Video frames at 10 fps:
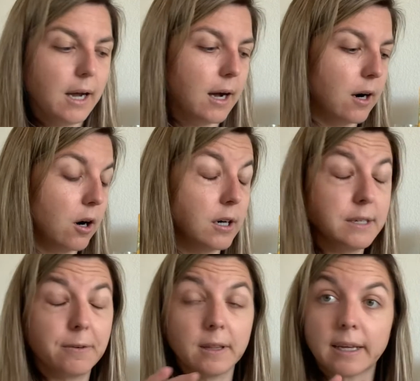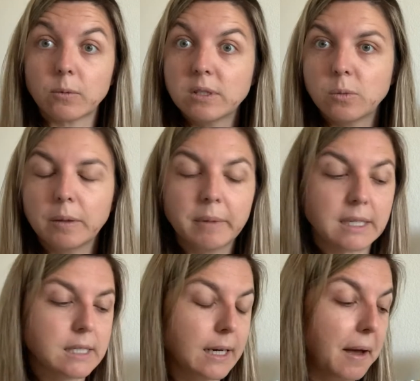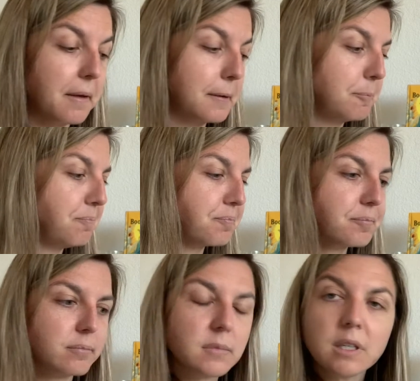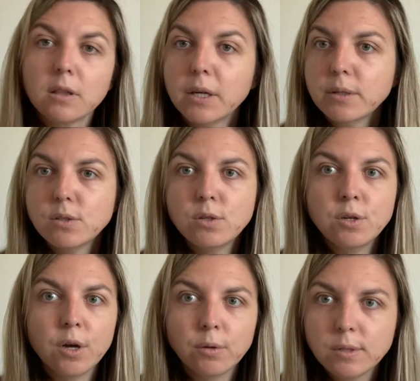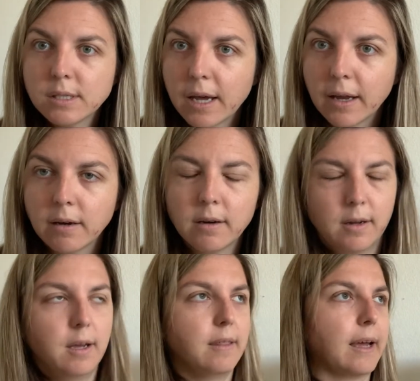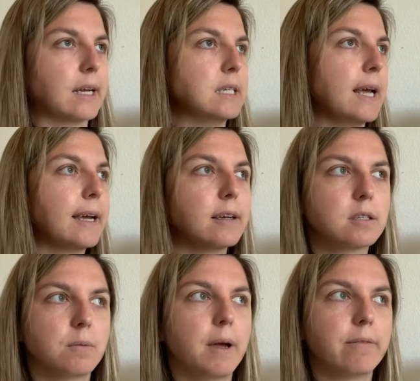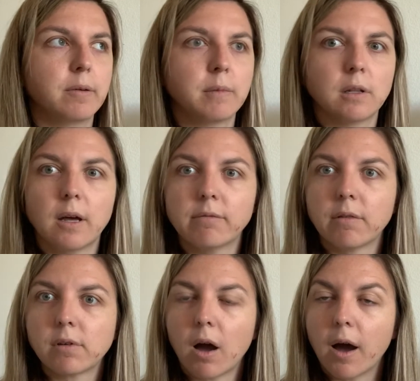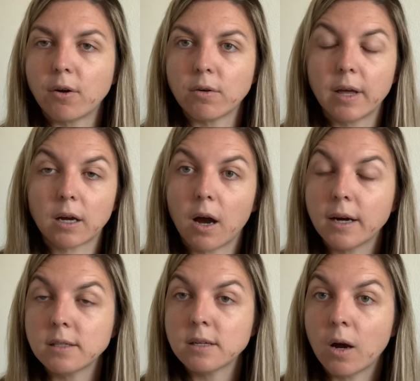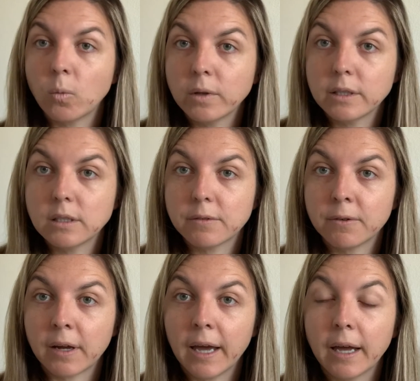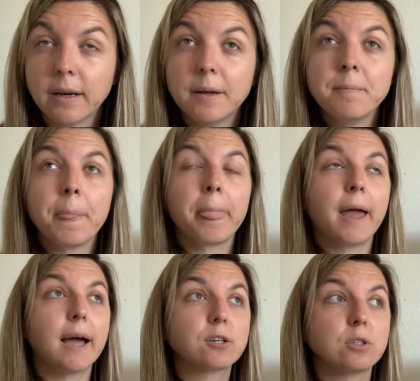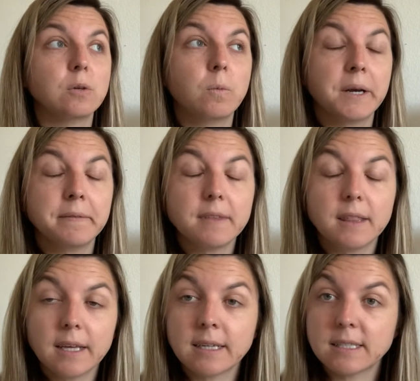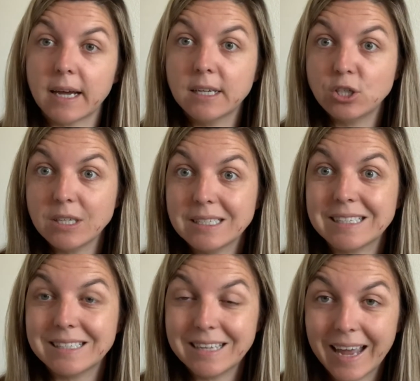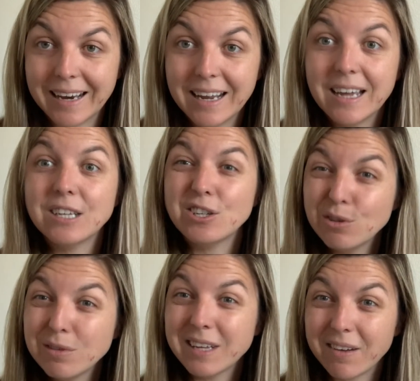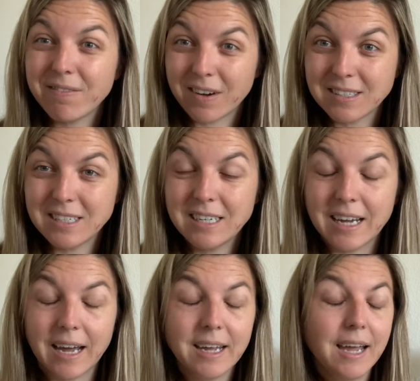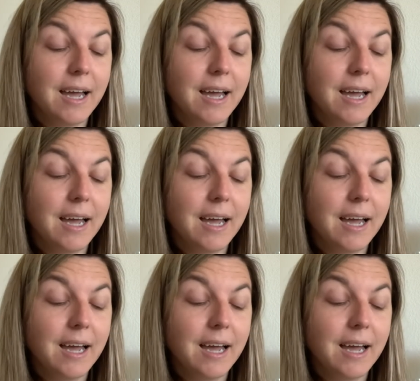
our different liquids we mixed together. There is no sin that can take us away from the love of God, or that God is not willing to forget. Actually, one of the things that Jesus said to Saint Faustina,